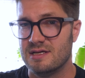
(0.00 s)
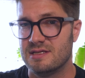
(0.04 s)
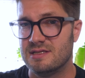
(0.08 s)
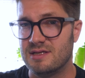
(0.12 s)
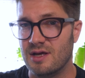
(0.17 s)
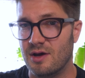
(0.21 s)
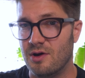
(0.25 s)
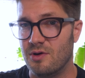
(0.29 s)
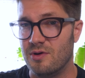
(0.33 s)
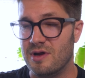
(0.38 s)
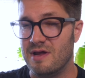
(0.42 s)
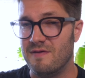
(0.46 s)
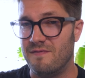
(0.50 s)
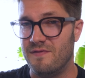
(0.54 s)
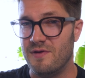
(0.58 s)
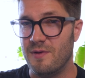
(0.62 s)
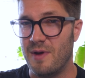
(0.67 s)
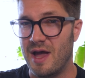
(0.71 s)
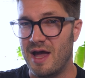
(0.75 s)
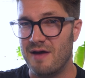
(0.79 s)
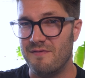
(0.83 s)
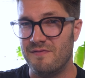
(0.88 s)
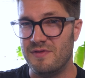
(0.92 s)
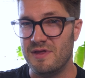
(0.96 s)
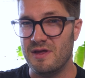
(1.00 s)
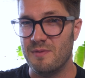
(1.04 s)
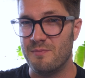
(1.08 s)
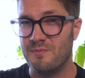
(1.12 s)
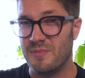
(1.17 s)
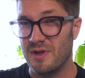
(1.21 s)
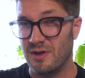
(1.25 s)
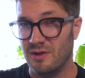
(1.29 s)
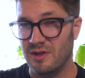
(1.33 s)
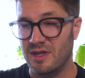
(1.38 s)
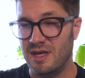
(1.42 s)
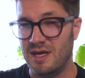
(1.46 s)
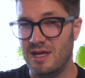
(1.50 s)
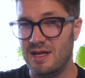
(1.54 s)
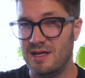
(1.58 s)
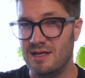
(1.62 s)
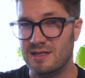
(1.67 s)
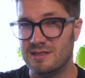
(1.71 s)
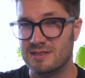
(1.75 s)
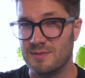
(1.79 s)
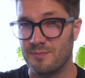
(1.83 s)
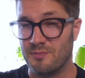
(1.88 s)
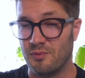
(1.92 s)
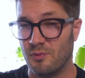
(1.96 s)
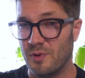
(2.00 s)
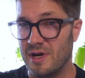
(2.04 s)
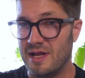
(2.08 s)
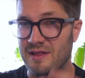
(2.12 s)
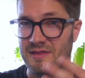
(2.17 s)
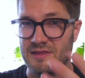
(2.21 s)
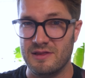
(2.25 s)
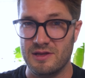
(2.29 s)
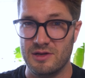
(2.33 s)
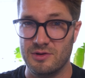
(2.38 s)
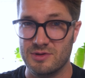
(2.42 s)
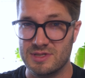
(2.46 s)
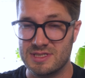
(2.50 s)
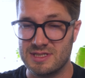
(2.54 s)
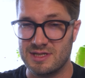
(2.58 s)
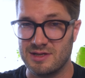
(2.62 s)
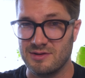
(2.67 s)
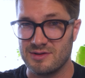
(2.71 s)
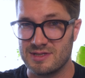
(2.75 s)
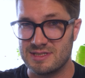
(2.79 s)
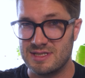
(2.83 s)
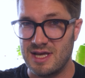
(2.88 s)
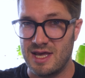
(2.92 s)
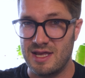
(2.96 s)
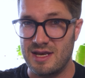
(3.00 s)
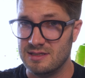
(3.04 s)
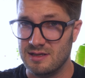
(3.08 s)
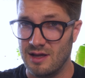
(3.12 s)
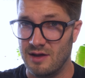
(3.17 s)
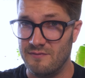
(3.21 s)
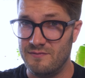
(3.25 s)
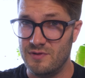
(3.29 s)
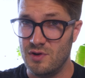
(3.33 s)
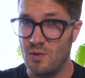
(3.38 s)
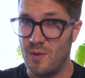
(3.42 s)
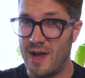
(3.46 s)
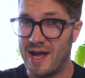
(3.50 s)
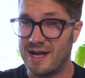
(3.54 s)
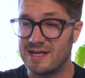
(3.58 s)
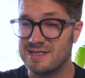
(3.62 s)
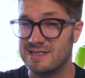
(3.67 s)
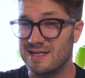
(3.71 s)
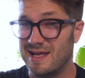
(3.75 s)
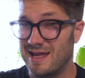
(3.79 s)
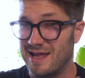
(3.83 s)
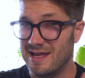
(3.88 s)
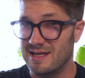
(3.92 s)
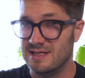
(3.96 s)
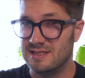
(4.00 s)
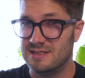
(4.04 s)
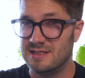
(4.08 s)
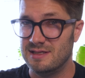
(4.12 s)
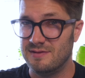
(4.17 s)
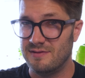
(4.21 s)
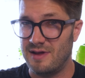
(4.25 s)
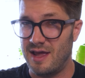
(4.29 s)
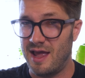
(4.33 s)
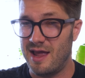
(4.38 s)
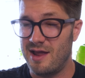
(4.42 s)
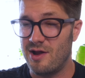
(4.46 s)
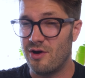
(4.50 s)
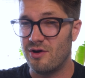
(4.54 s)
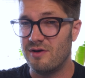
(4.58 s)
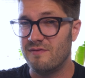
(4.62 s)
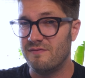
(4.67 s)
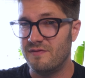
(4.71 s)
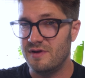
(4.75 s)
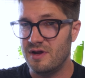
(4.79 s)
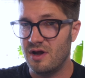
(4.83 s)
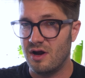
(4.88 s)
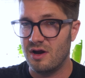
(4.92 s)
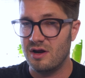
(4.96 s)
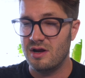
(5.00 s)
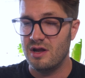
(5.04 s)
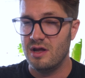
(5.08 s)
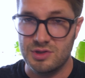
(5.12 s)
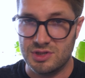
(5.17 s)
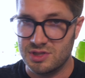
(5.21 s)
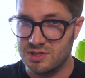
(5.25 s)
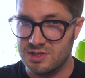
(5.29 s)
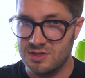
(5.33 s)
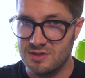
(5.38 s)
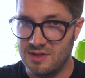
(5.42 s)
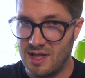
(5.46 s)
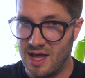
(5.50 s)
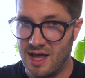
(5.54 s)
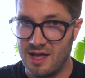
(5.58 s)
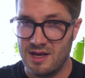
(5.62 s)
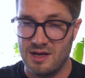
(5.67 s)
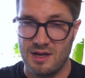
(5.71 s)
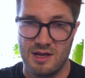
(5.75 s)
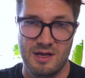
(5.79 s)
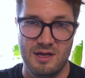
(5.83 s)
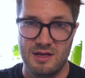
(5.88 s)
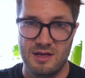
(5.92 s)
So if you have the ability to bring your skill set of UX into AR and VR, you should do that.